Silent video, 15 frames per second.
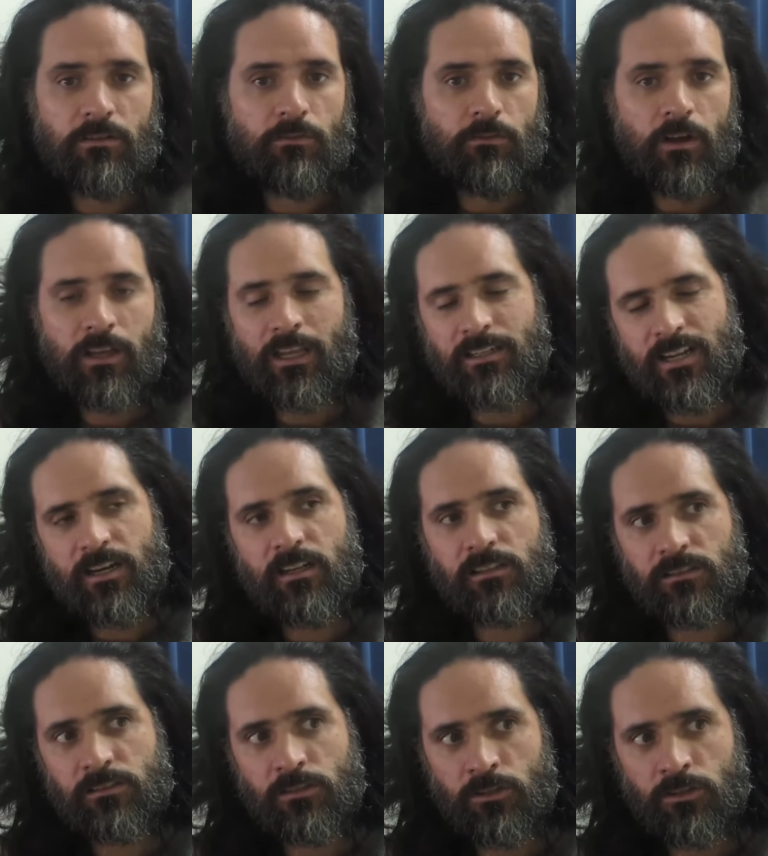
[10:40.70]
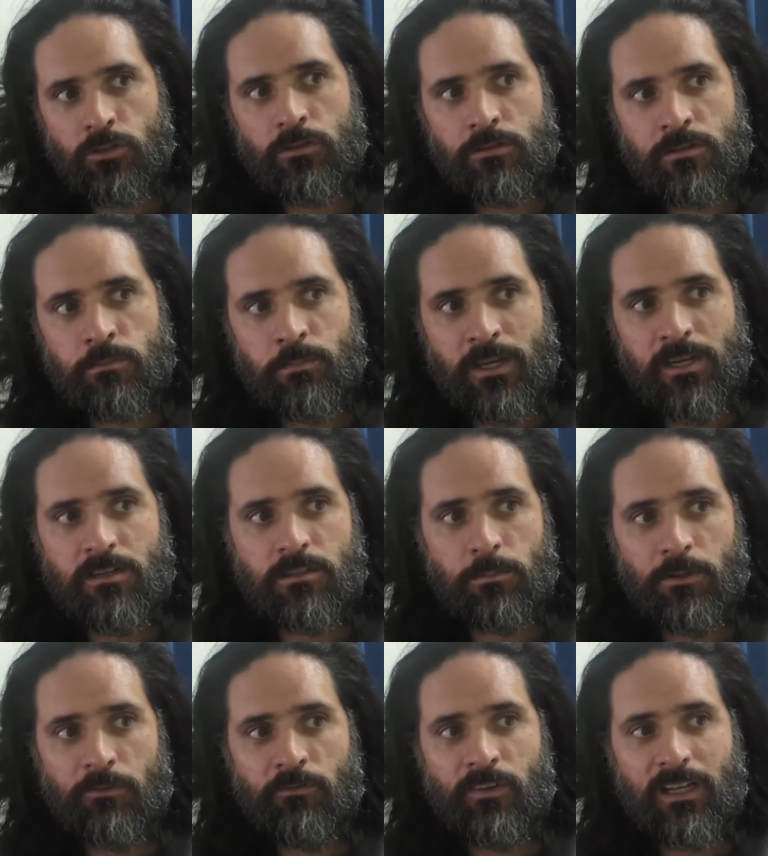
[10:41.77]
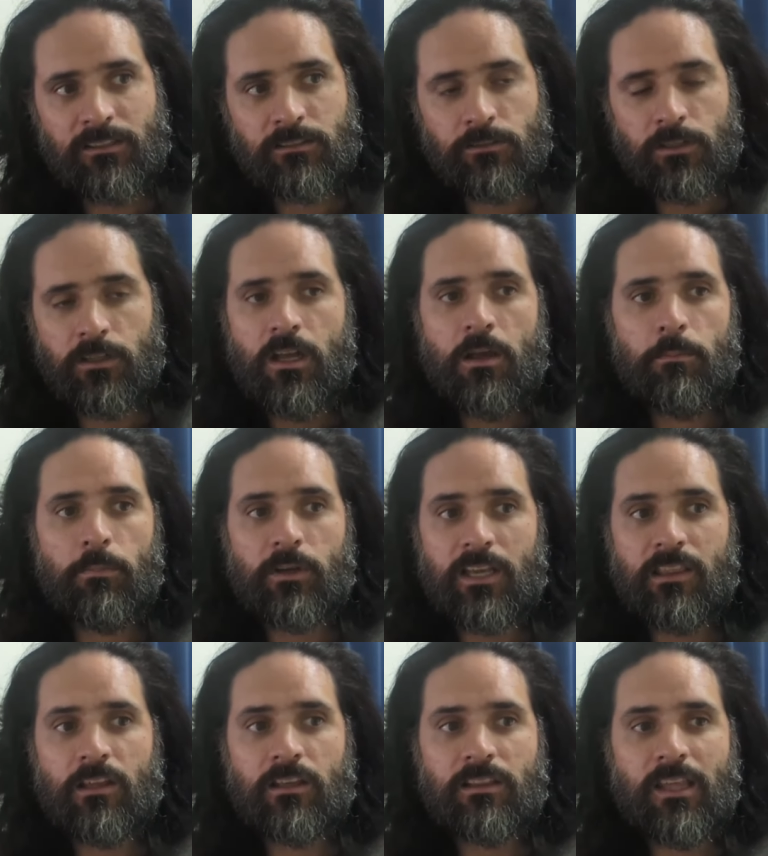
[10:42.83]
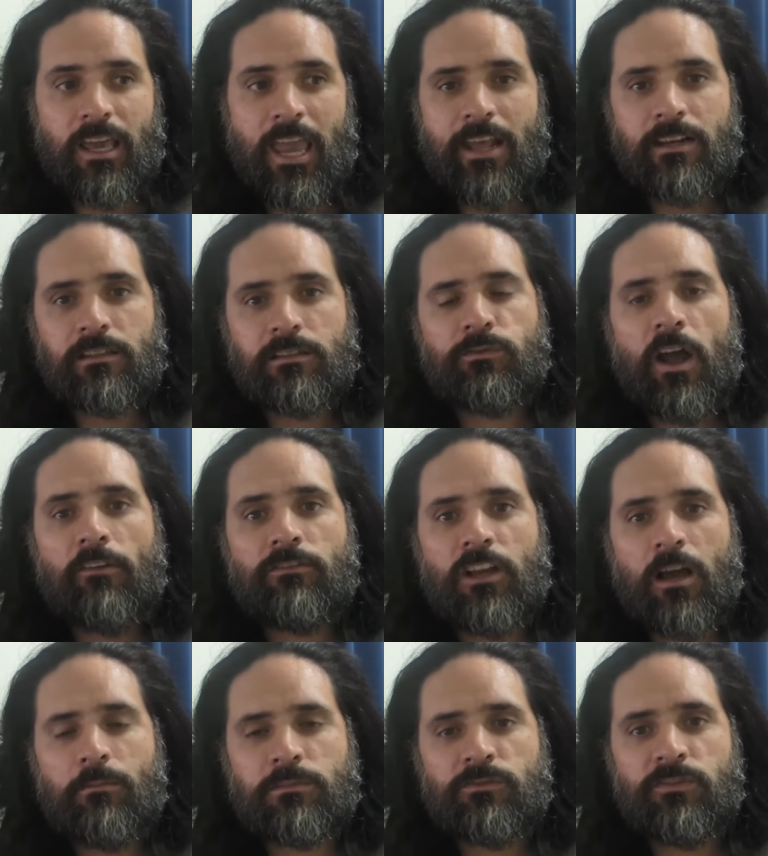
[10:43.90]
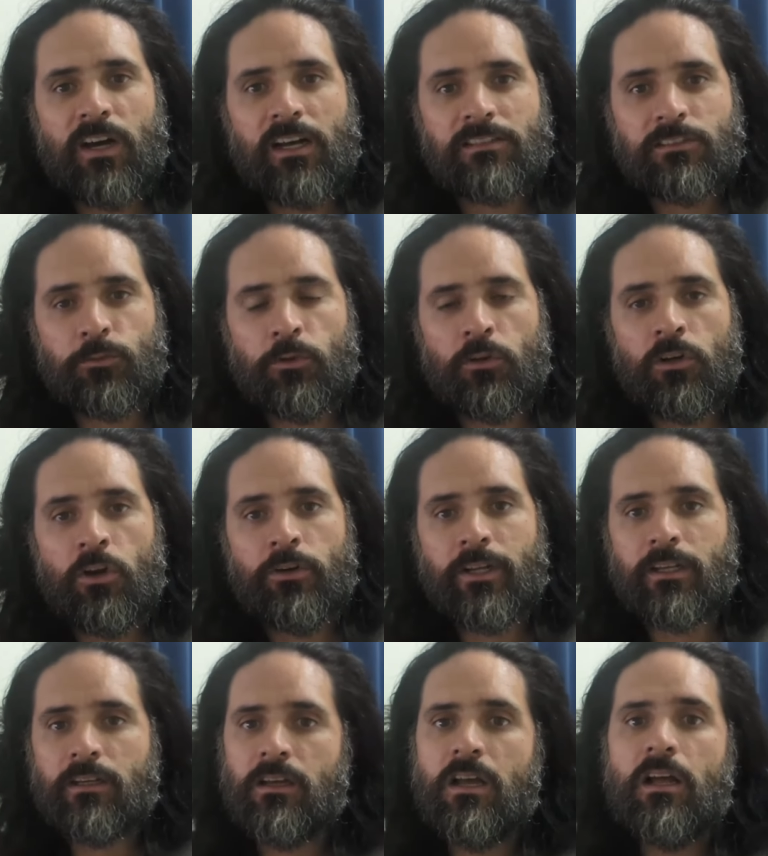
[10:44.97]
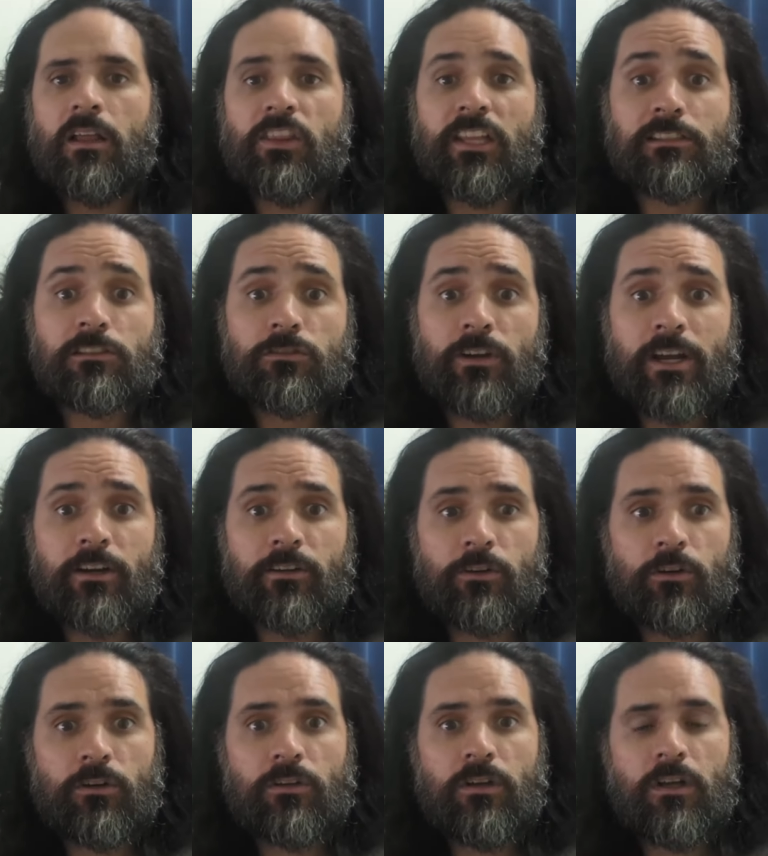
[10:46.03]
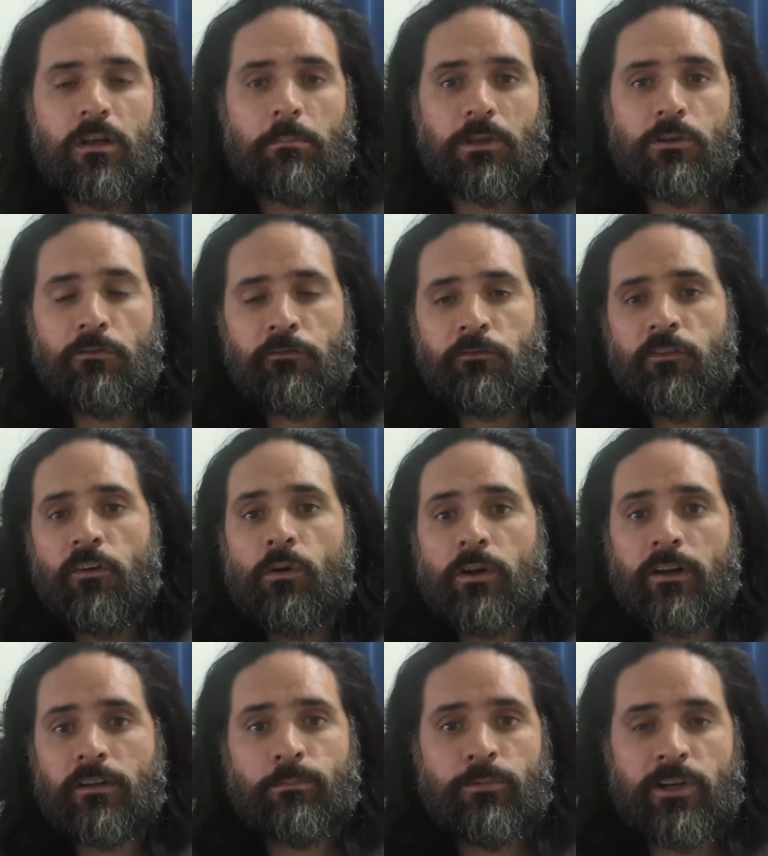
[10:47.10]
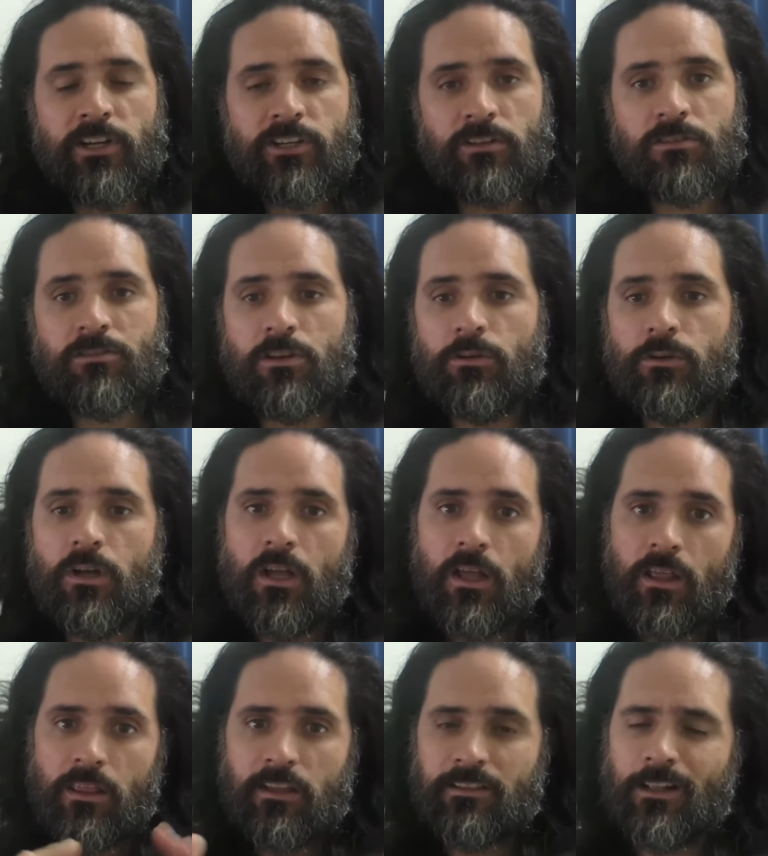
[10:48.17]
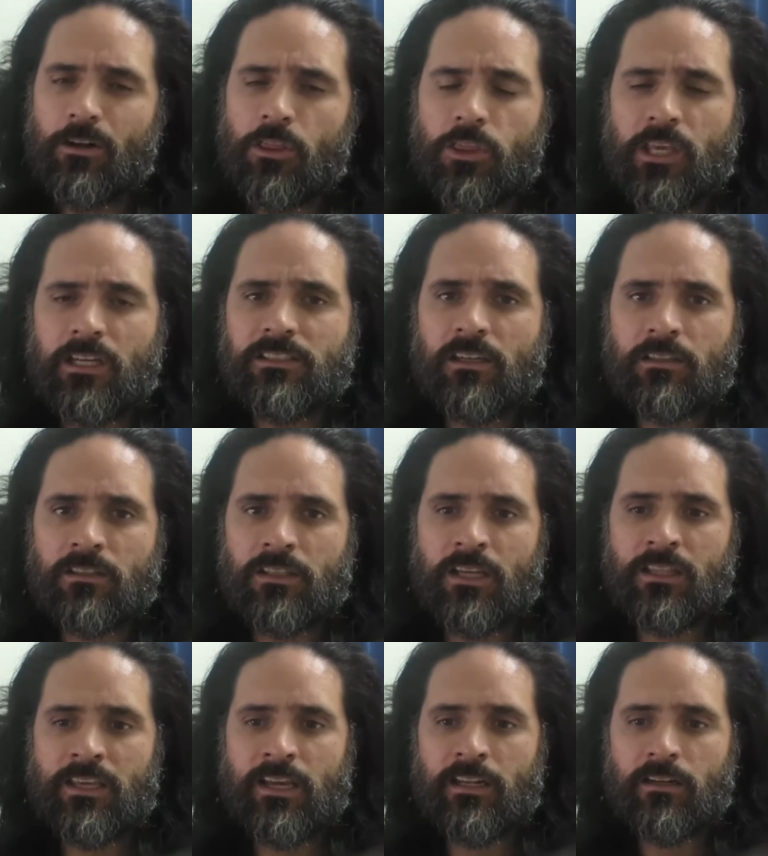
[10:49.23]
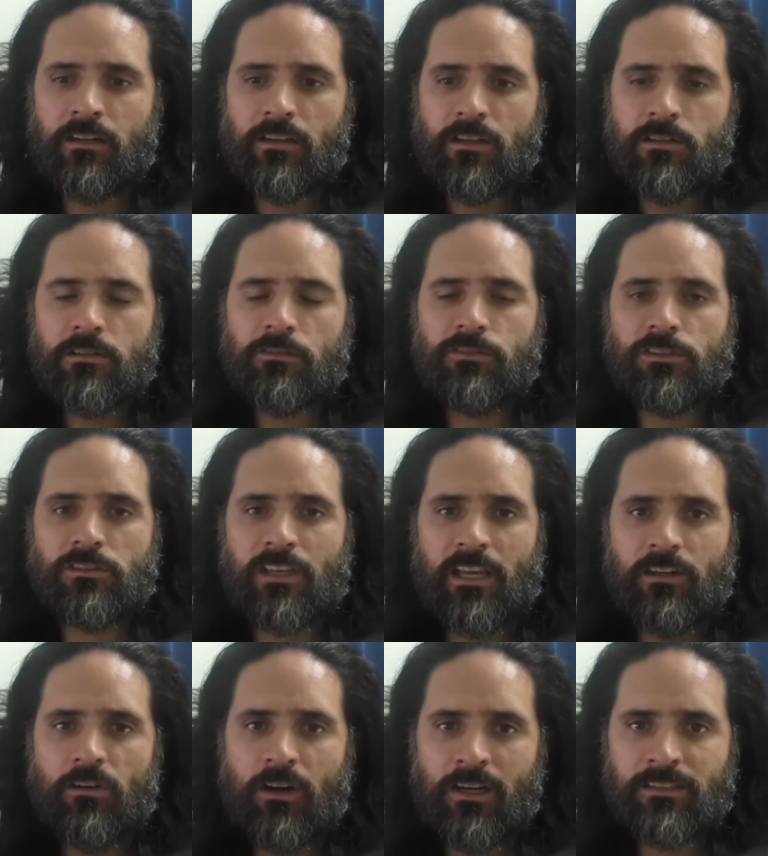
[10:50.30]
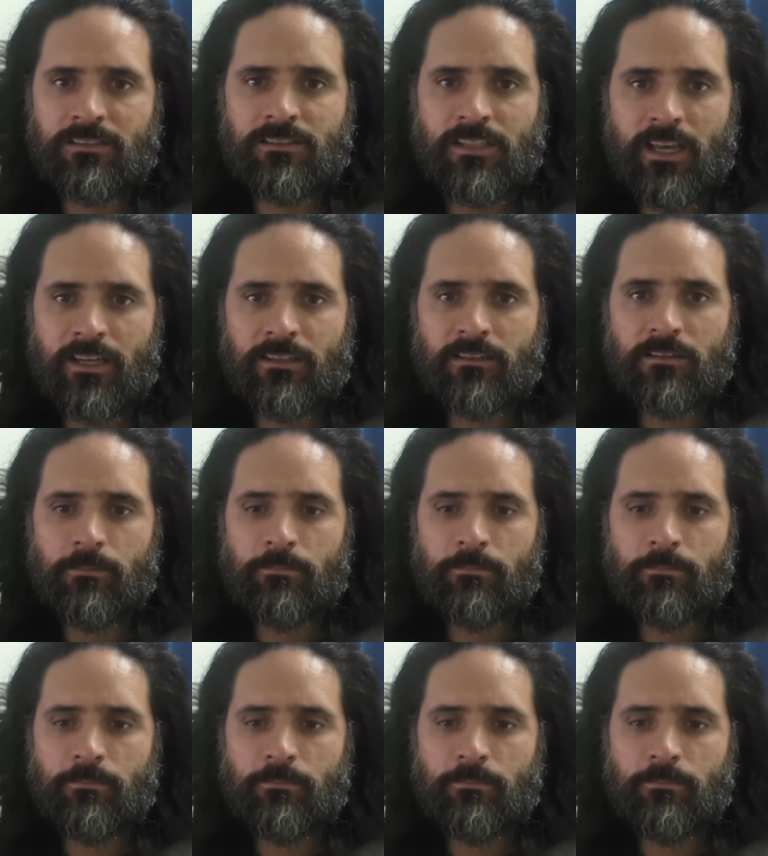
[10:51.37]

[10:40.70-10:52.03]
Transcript: okay, 10x is a good speed to be faster at. But okay, the header's 5 times faster when loading. That's great and all, but you fold under pressure. So there's a lot of things out there that interviews cannot understand.